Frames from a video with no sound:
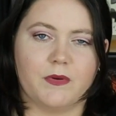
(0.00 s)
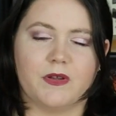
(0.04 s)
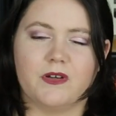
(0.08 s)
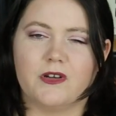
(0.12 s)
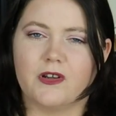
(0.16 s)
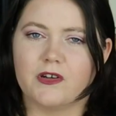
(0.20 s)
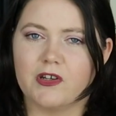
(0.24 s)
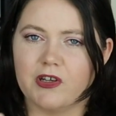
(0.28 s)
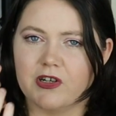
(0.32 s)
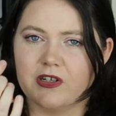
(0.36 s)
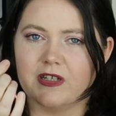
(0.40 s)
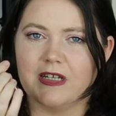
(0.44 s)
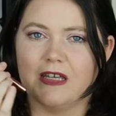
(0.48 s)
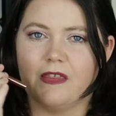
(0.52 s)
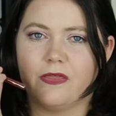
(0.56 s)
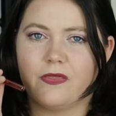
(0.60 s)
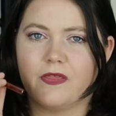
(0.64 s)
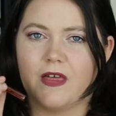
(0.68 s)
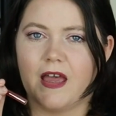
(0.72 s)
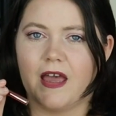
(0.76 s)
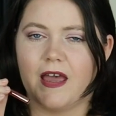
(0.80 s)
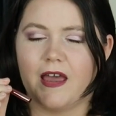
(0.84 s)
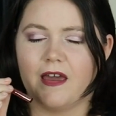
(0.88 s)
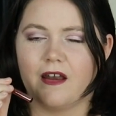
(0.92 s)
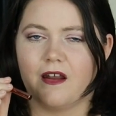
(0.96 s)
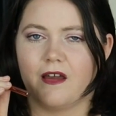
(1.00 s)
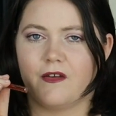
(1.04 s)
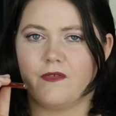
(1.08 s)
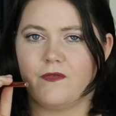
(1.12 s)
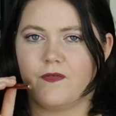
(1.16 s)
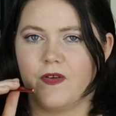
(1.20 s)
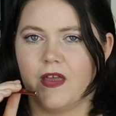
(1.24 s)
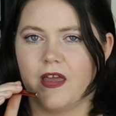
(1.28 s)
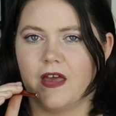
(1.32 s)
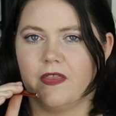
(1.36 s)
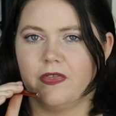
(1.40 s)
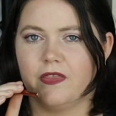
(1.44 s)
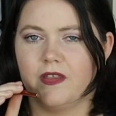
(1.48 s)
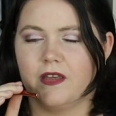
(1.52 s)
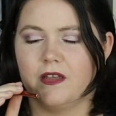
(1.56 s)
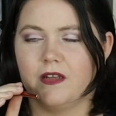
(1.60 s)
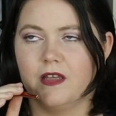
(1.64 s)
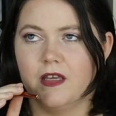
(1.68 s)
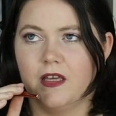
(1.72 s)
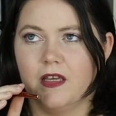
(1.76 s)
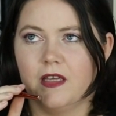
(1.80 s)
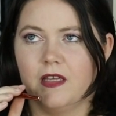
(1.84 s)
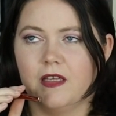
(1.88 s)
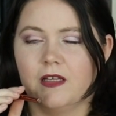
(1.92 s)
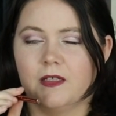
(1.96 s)
But not only that, I found that
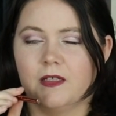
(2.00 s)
